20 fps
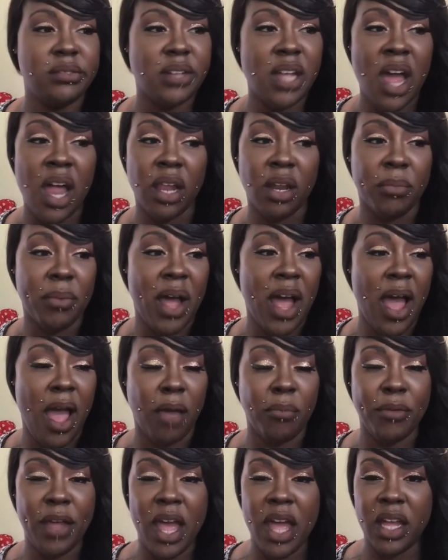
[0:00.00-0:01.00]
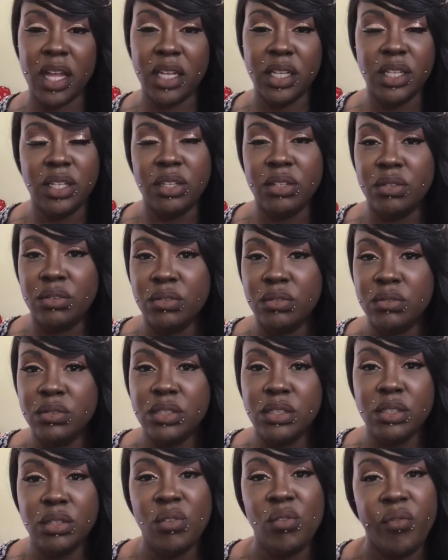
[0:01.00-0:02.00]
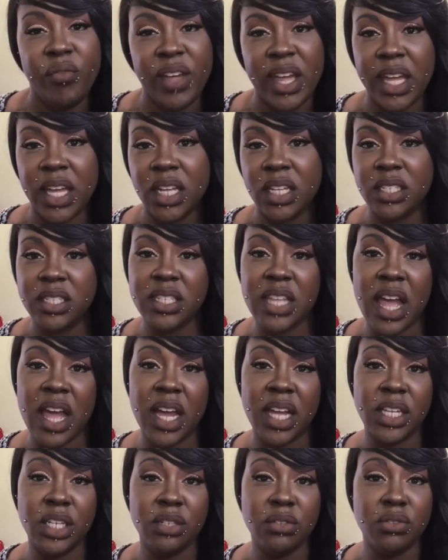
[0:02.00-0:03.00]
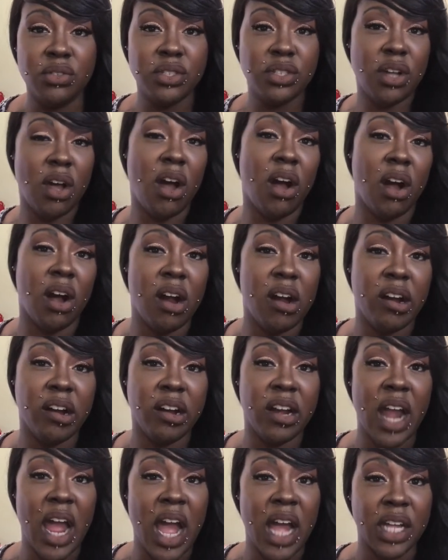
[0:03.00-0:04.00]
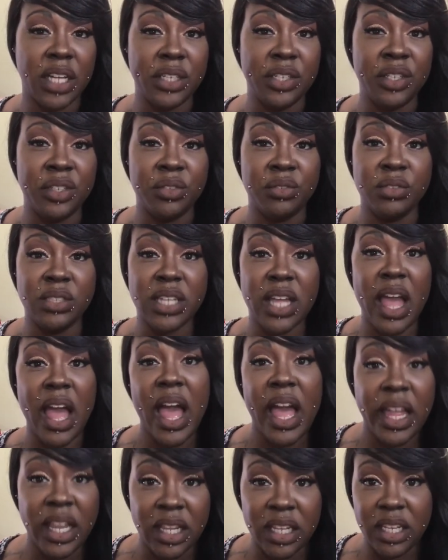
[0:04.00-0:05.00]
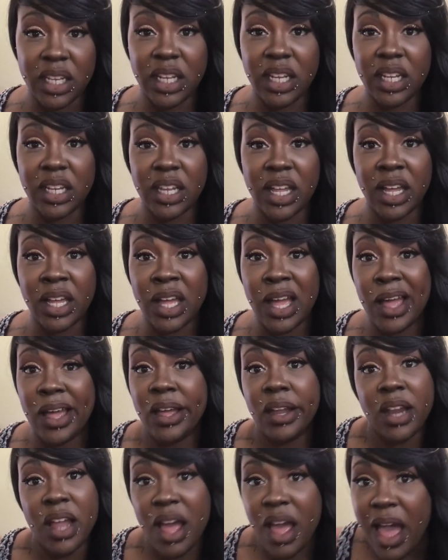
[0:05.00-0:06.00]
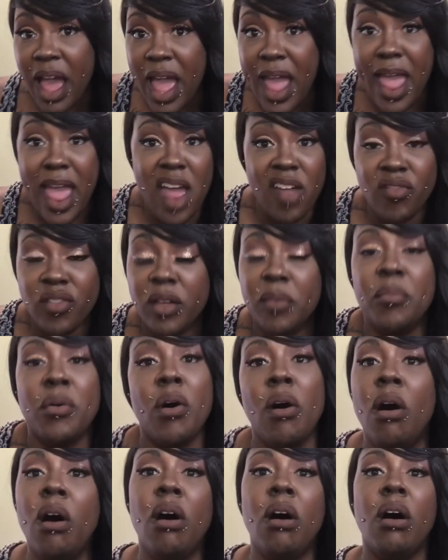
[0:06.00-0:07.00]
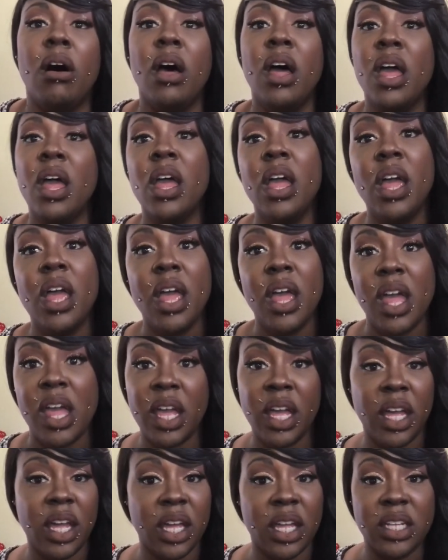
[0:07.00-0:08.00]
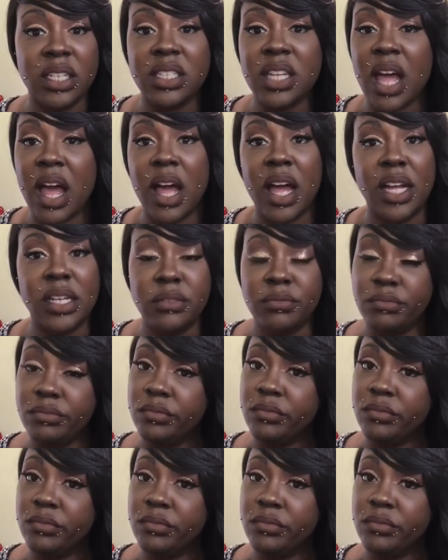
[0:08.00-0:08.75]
ColourPop, I use Too Faced, I use Tarte, I use Kylie. Like I, I have them all and I